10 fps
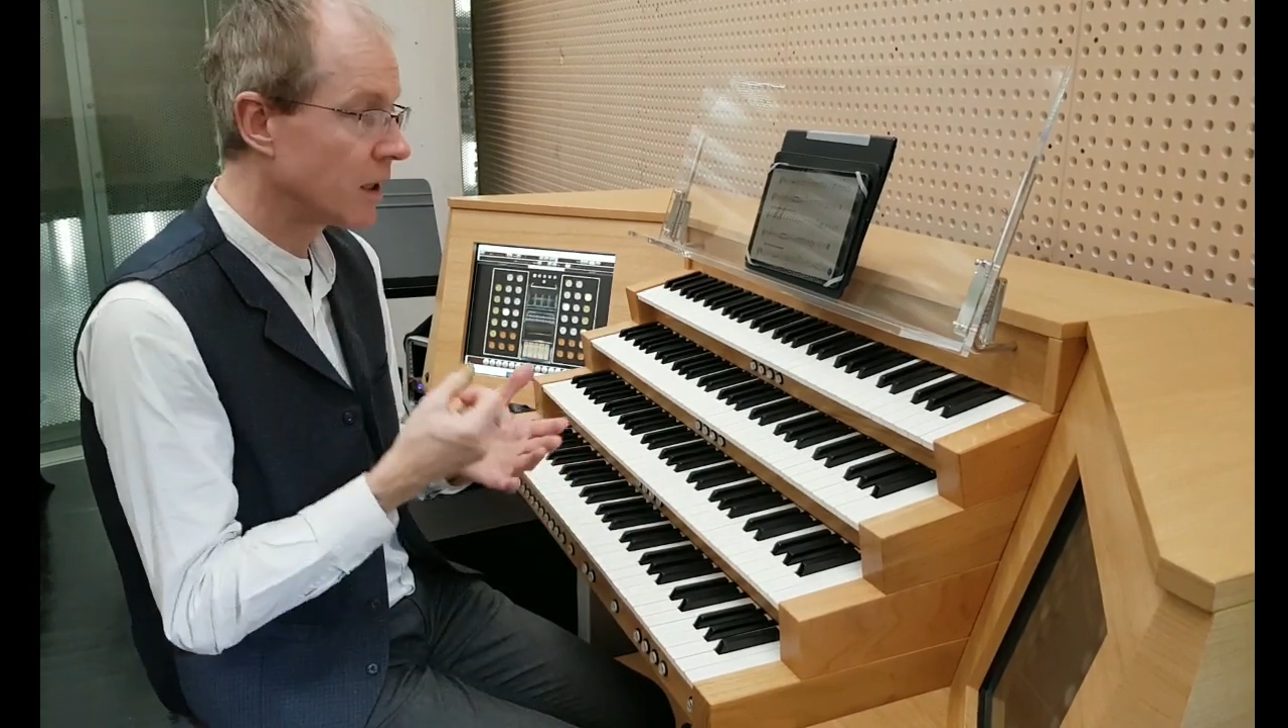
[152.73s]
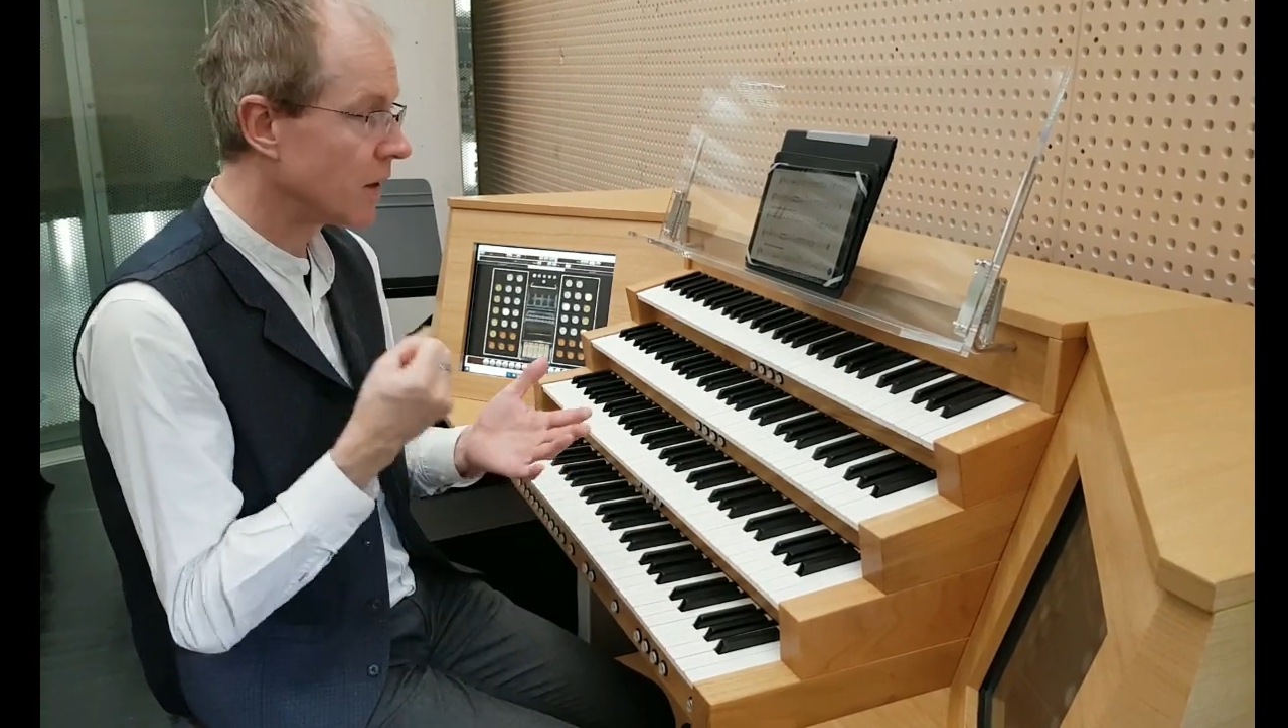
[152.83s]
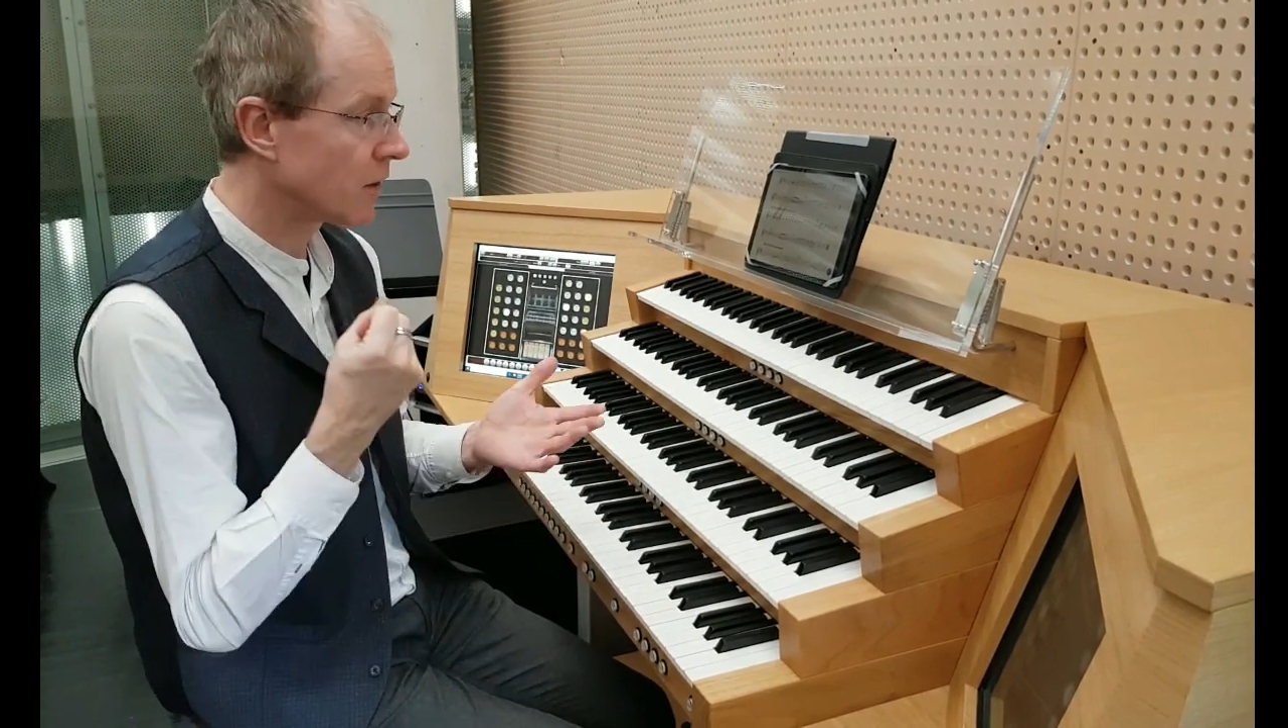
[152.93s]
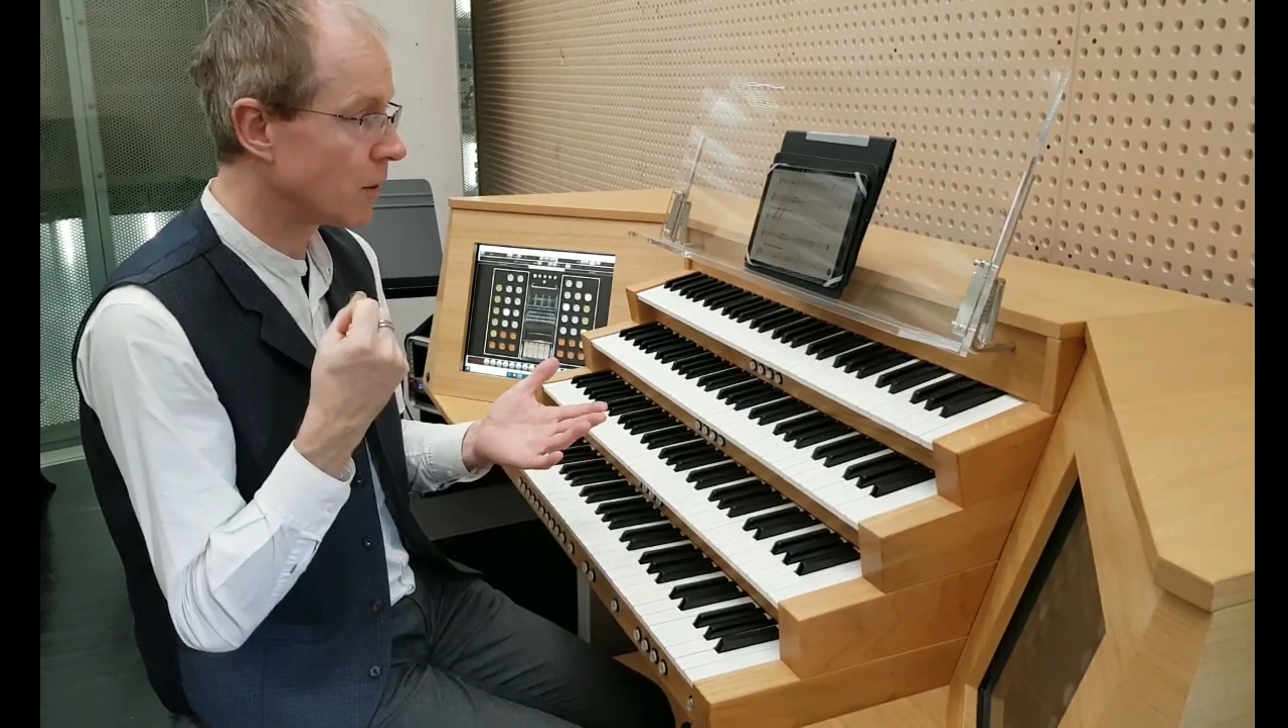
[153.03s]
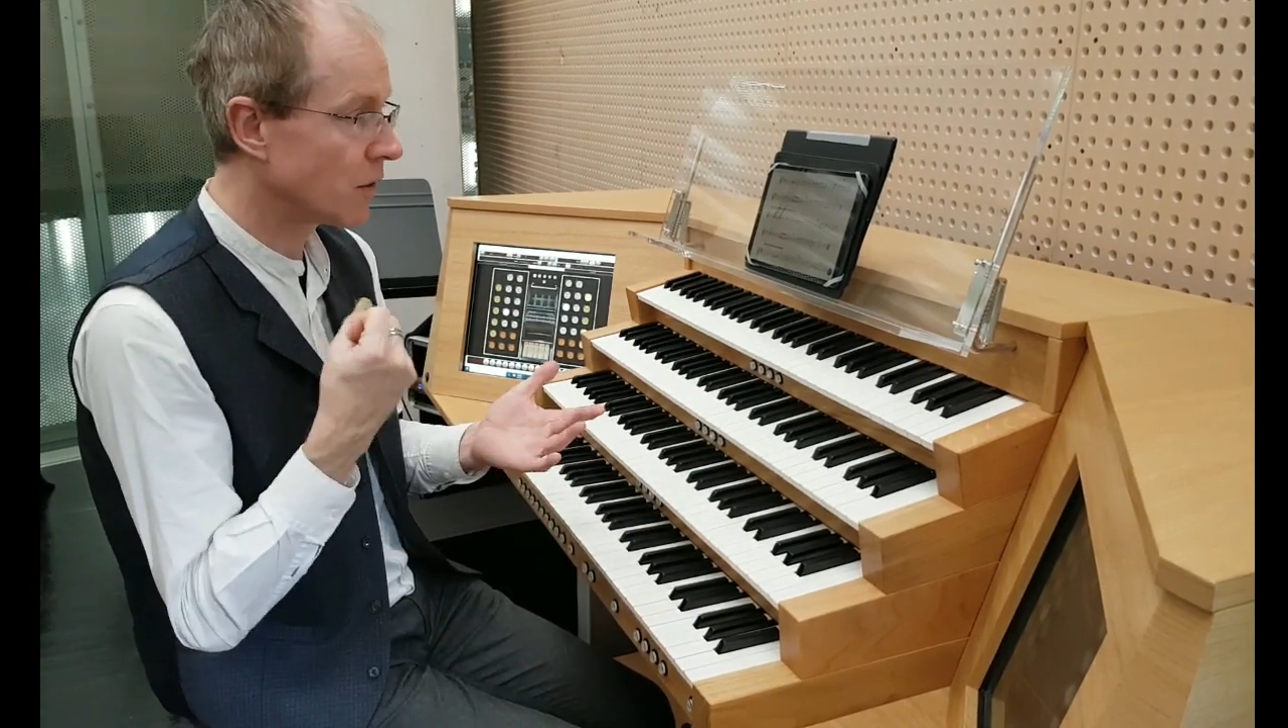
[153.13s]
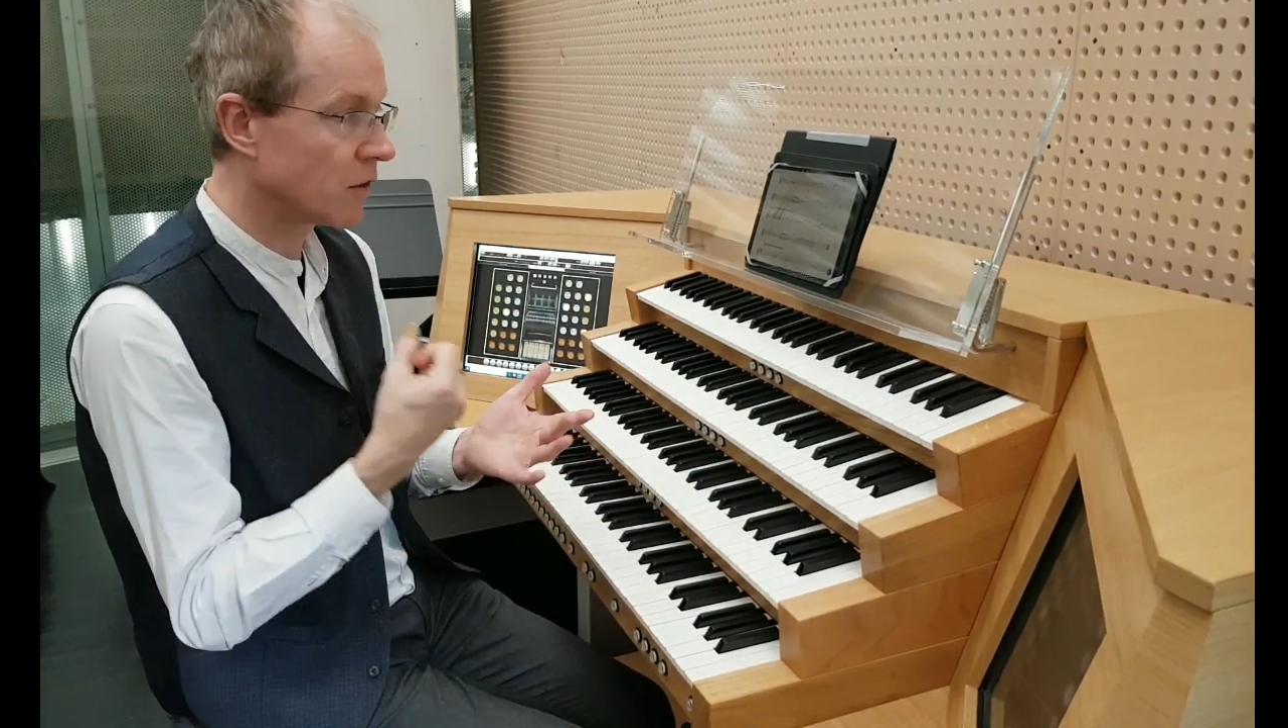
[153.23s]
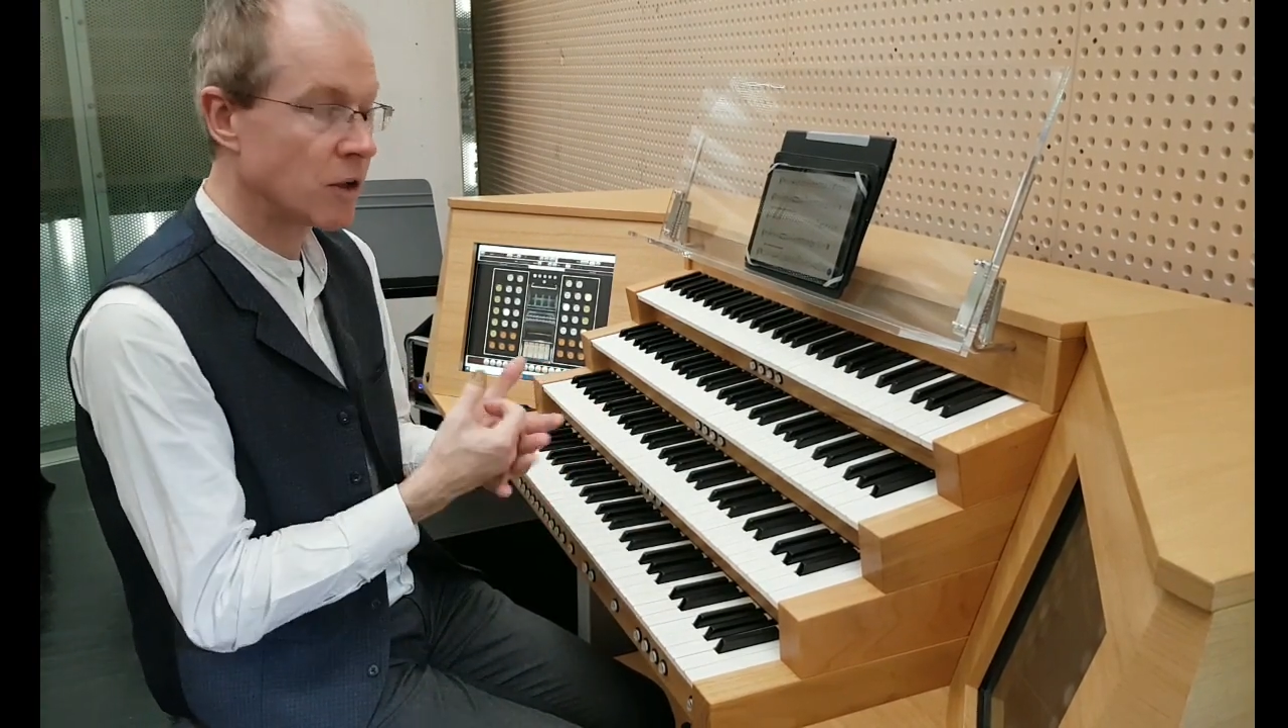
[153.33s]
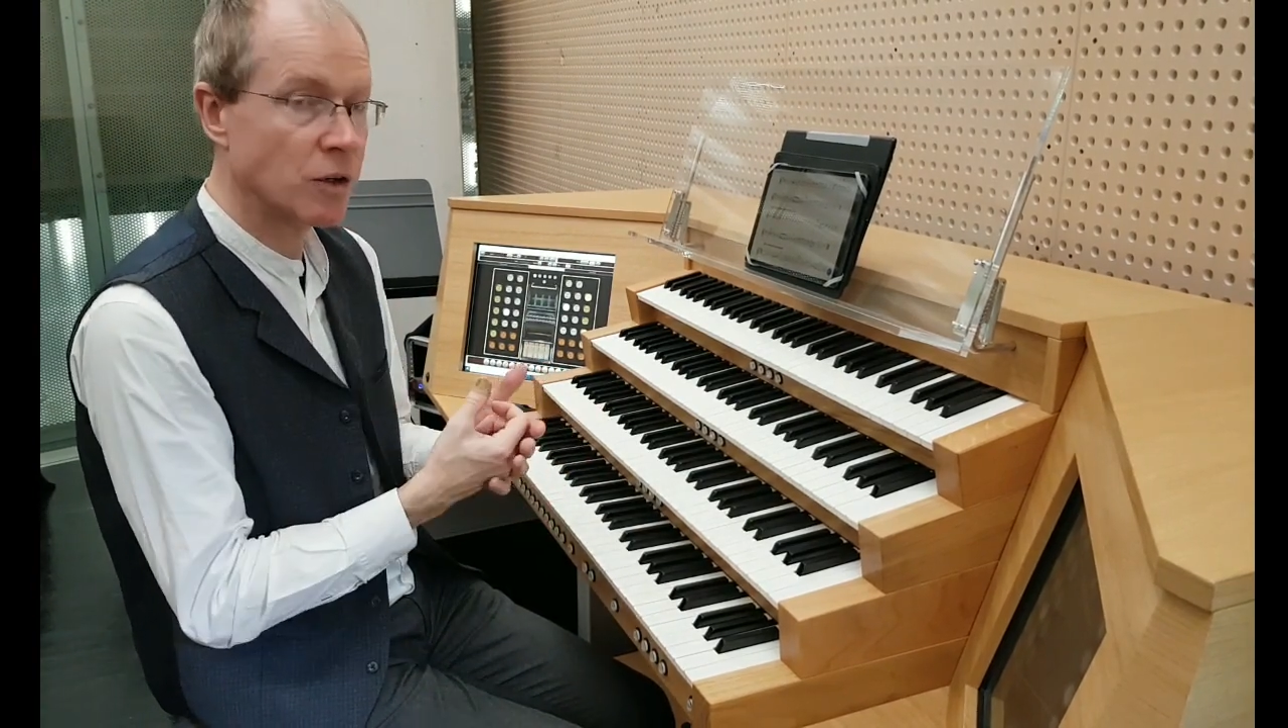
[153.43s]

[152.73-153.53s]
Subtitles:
So as soon